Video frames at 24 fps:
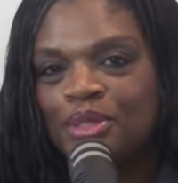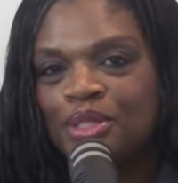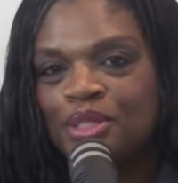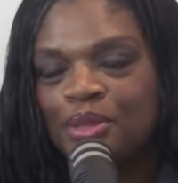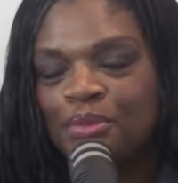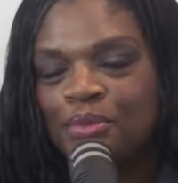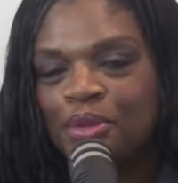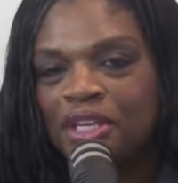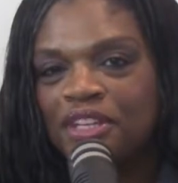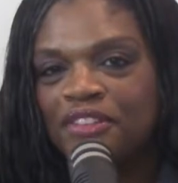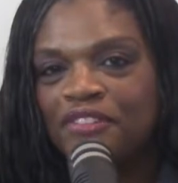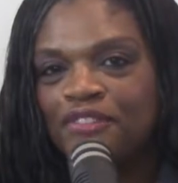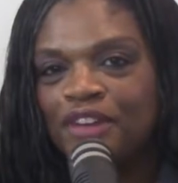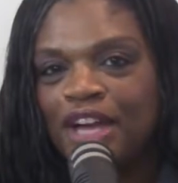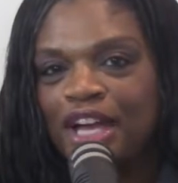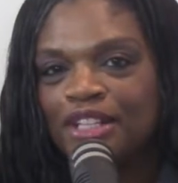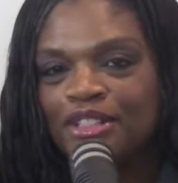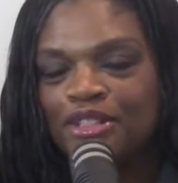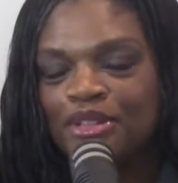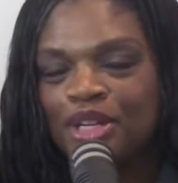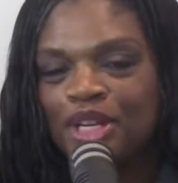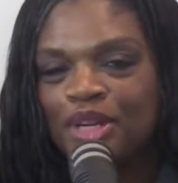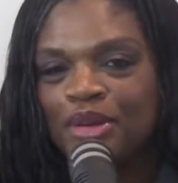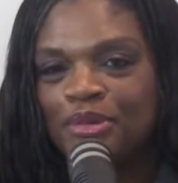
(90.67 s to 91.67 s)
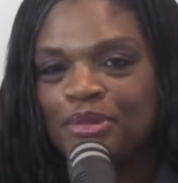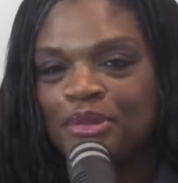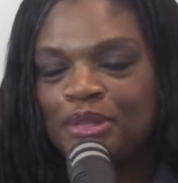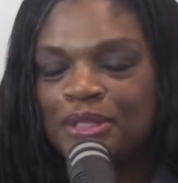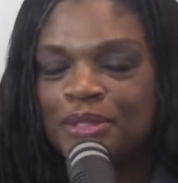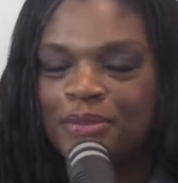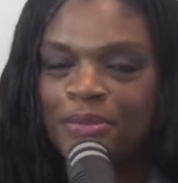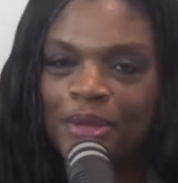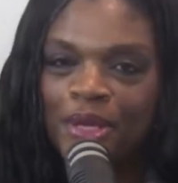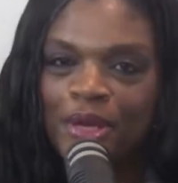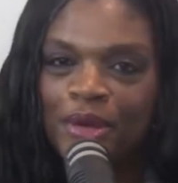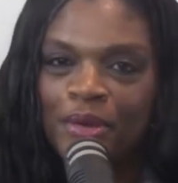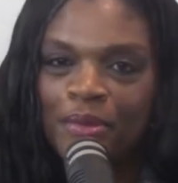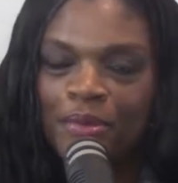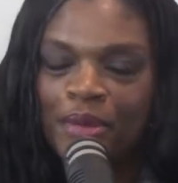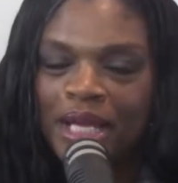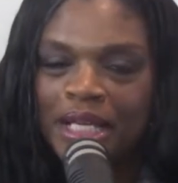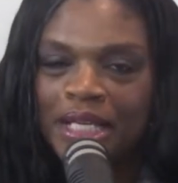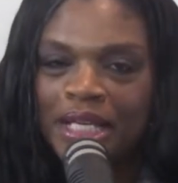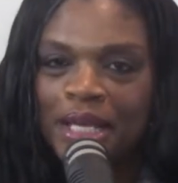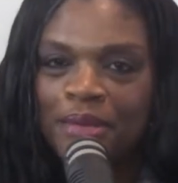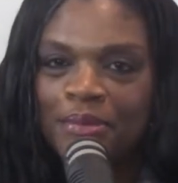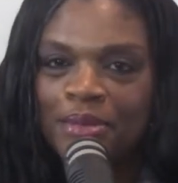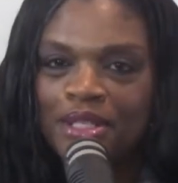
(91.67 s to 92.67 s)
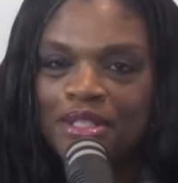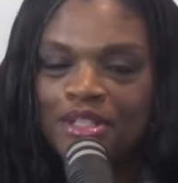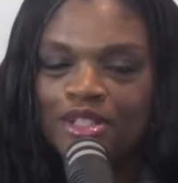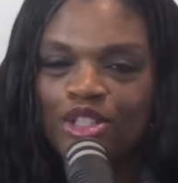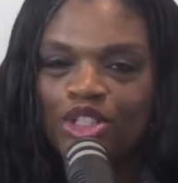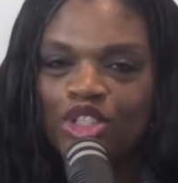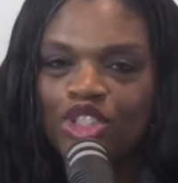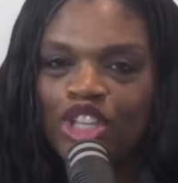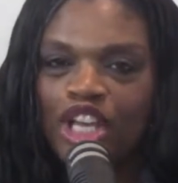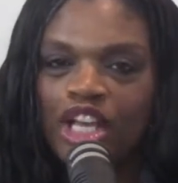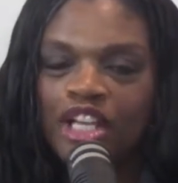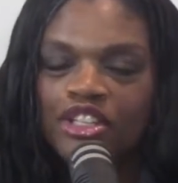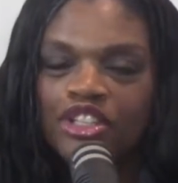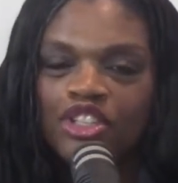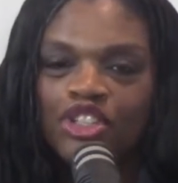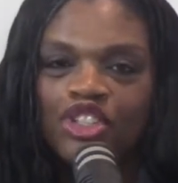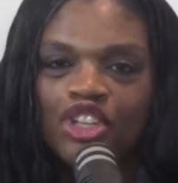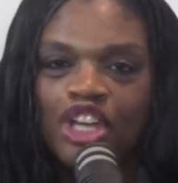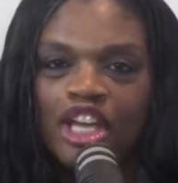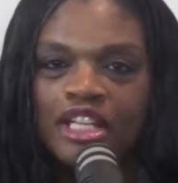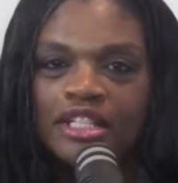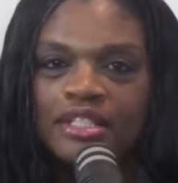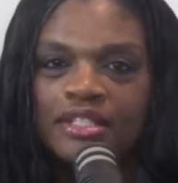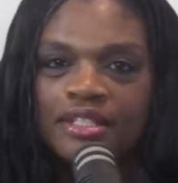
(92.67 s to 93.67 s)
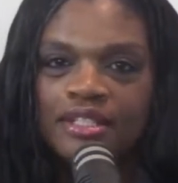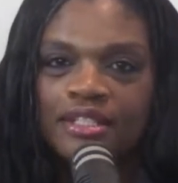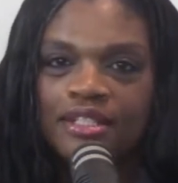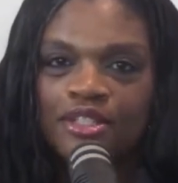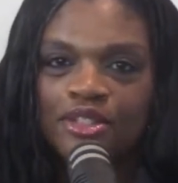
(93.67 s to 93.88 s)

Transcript: to The Money Factor here on The Spear. My name is LaShonda Johnson,